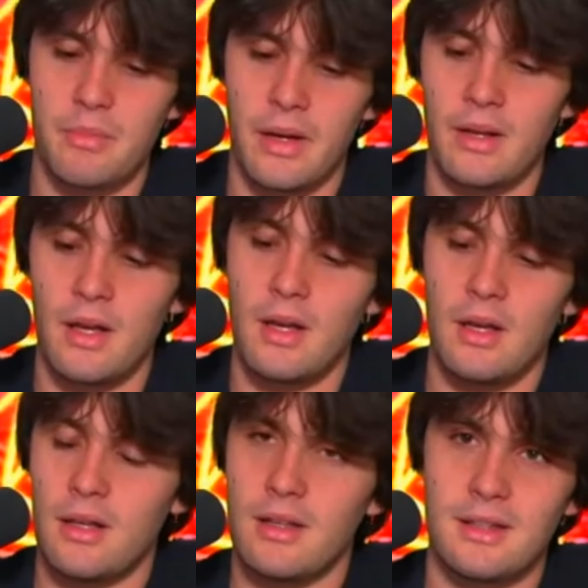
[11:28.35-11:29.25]
but
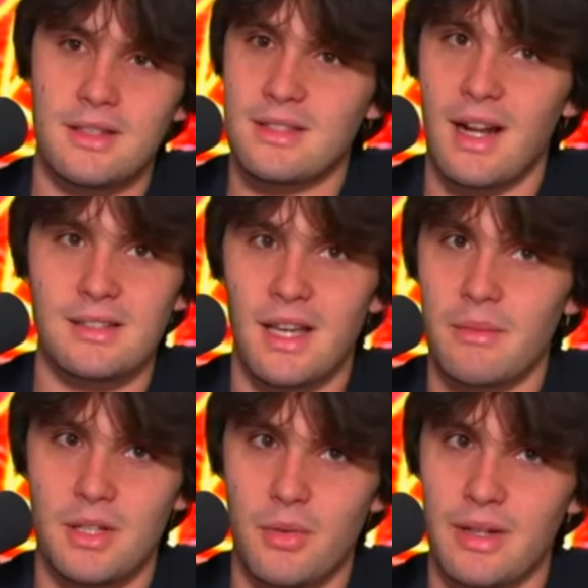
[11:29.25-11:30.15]
this is not a time to
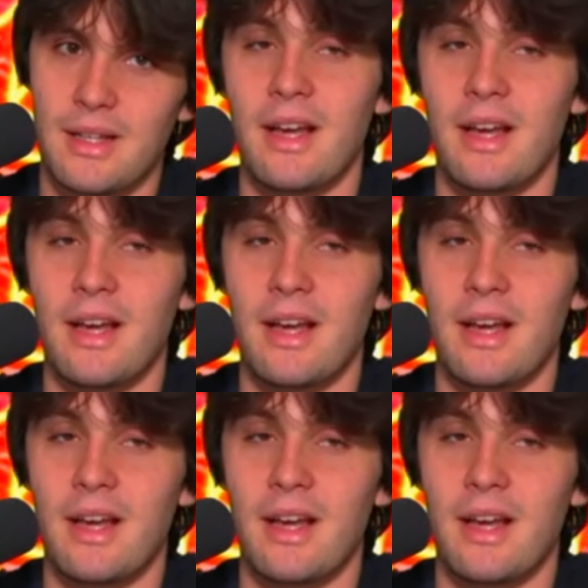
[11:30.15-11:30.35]
be doing it.